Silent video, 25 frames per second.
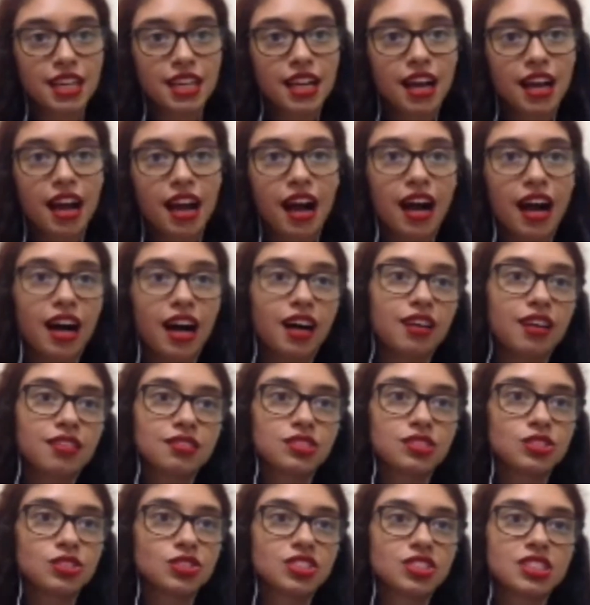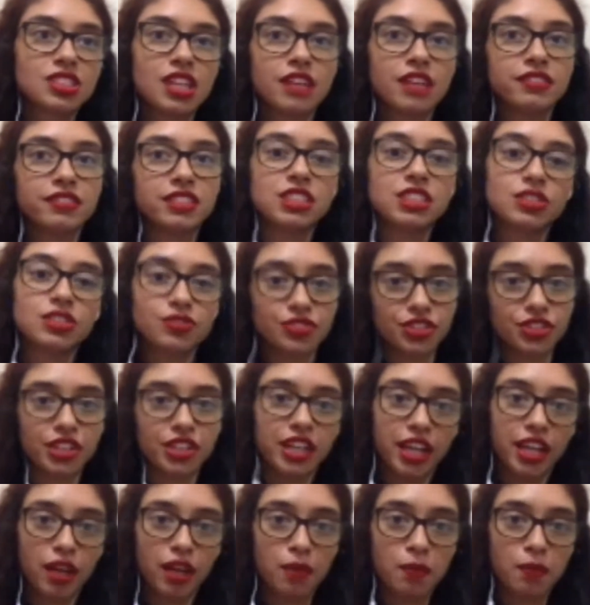how those stuff is for
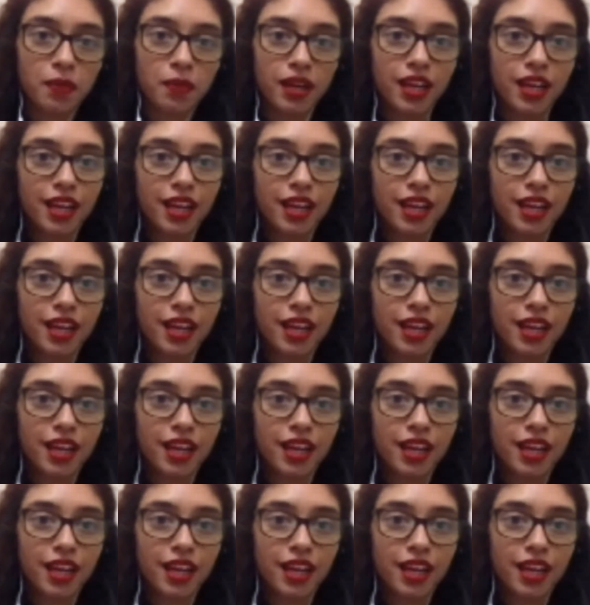him.